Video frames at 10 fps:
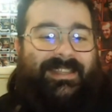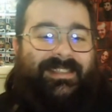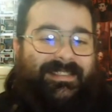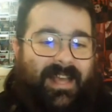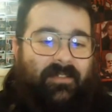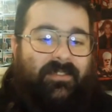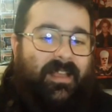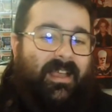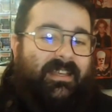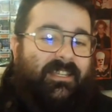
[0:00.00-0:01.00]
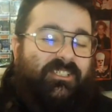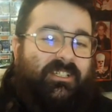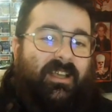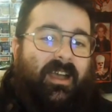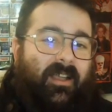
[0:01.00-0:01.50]
Southside
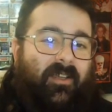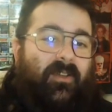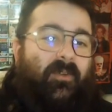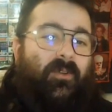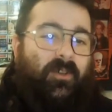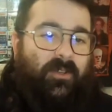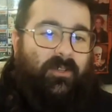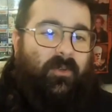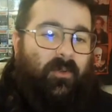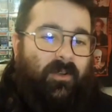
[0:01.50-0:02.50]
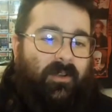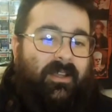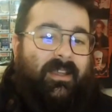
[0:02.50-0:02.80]
Chicago Hoodcore.